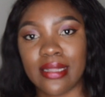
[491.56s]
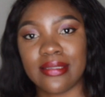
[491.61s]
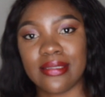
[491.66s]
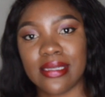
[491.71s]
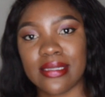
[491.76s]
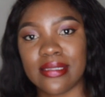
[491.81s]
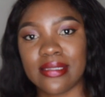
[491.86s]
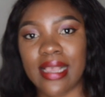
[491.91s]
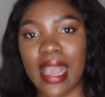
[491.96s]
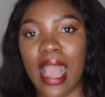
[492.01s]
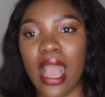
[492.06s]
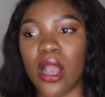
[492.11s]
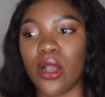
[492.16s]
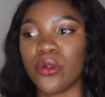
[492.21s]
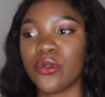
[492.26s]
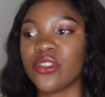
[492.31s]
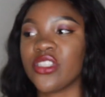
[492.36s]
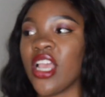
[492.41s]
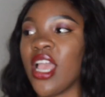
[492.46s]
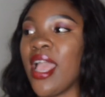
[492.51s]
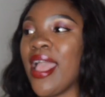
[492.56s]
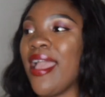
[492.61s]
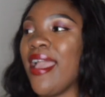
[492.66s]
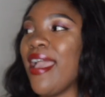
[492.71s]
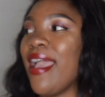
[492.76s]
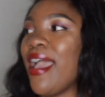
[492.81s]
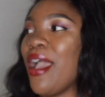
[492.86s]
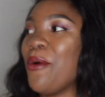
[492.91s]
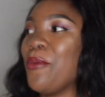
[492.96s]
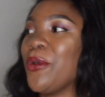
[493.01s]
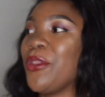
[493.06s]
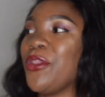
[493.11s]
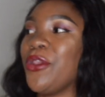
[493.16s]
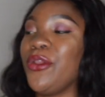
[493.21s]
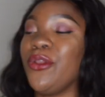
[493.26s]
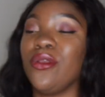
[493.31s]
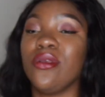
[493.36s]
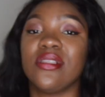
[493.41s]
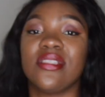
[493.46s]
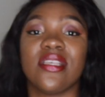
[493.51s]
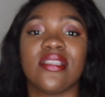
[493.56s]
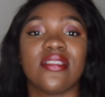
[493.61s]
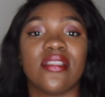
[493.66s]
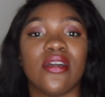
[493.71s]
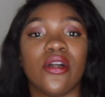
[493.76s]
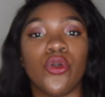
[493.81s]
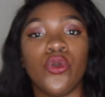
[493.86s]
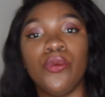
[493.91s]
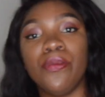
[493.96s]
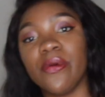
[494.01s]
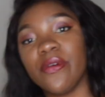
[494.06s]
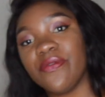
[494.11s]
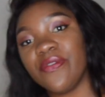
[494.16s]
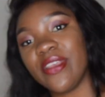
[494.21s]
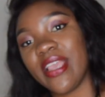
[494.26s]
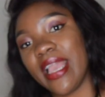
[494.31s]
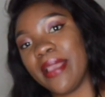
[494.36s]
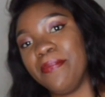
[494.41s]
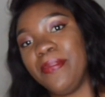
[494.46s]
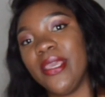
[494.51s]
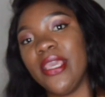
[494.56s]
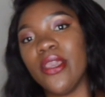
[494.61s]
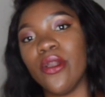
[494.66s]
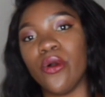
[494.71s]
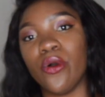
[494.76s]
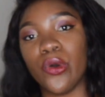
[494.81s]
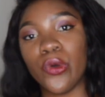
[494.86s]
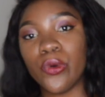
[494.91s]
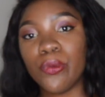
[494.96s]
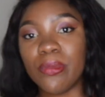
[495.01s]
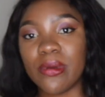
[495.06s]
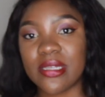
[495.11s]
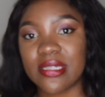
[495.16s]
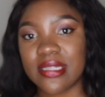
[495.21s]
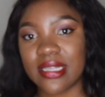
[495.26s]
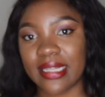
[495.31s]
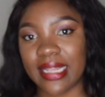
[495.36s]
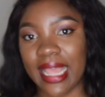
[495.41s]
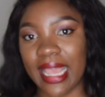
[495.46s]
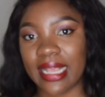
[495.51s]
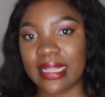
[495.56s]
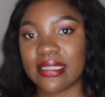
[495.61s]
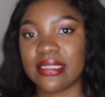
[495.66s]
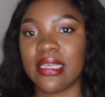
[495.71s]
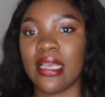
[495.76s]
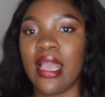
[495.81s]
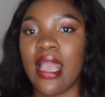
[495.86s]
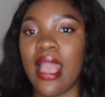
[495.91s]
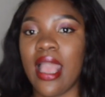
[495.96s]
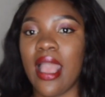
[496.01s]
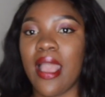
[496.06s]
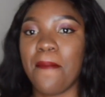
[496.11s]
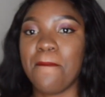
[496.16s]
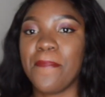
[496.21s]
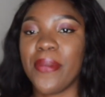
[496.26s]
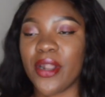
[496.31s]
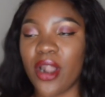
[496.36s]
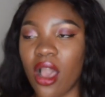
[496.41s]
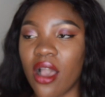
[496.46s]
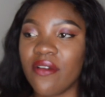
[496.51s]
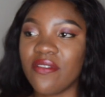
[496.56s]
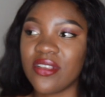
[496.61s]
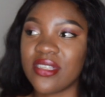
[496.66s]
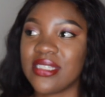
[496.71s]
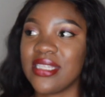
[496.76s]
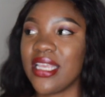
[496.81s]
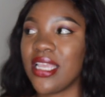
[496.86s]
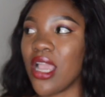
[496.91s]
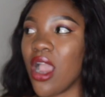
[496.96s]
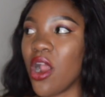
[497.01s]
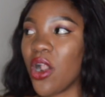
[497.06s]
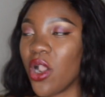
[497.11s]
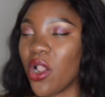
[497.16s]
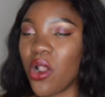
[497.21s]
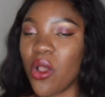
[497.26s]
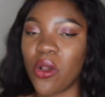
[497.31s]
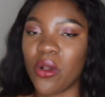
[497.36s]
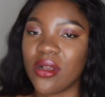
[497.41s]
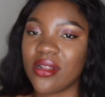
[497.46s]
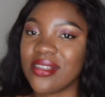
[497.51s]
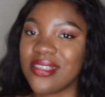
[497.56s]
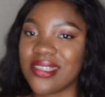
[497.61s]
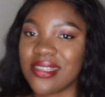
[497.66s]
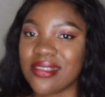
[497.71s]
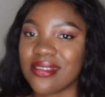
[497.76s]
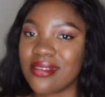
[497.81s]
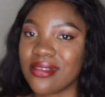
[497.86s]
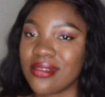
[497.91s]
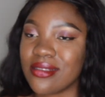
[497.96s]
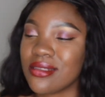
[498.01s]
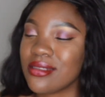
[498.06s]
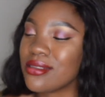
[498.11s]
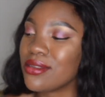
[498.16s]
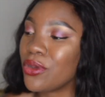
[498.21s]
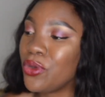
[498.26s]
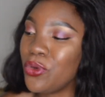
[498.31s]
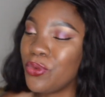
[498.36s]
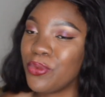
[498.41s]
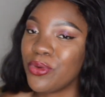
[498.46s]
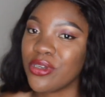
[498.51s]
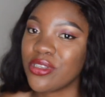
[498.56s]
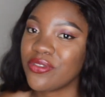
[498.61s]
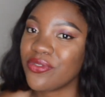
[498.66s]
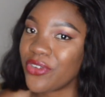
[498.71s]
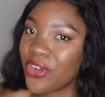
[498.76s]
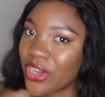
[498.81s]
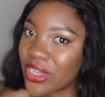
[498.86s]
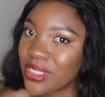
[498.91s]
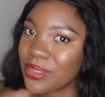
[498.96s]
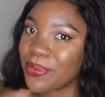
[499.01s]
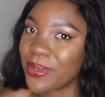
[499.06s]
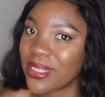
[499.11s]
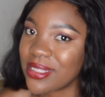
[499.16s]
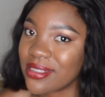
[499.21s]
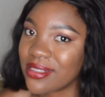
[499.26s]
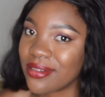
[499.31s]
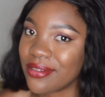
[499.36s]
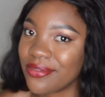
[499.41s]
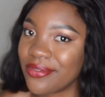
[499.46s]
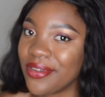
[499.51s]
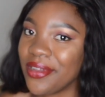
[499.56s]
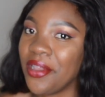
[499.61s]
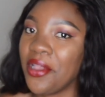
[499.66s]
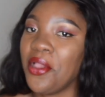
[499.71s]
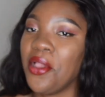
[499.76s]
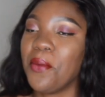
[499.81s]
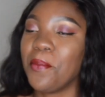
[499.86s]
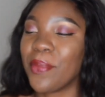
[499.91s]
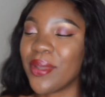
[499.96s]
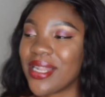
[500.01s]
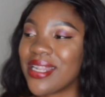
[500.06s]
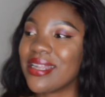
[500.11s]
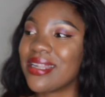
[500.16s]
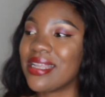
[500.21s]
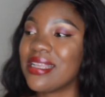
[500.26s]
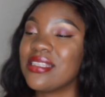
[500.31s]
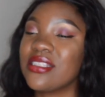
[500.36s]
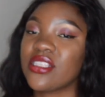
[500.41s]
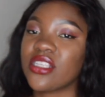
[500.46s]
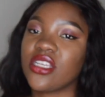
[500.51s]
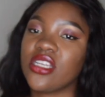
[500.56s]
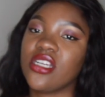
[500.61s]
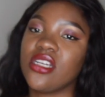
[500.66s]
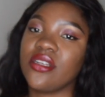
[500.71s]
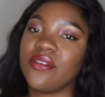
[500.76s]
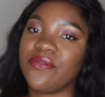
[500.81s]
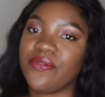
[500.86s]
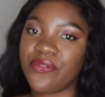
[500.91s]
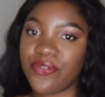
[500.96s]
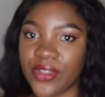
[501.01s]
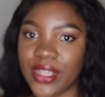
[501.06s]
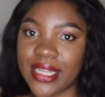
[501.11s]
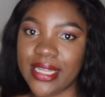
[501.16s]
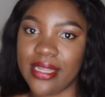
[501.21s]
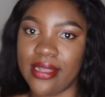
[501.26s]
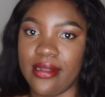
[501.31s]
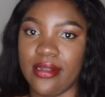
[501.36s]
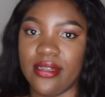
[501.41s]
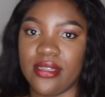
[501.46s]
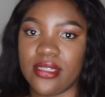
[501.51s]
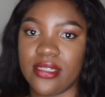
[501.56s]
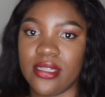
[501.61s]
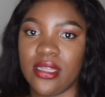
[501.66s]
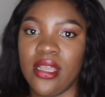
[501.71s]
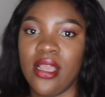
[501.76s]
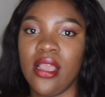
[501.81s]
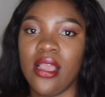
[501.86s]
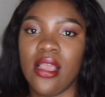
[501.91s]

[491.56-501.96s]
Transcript: discount when you're using the Uber VIP or Uber Select. But obviously, on longer distance, Uber is very expensive. But it is convenient.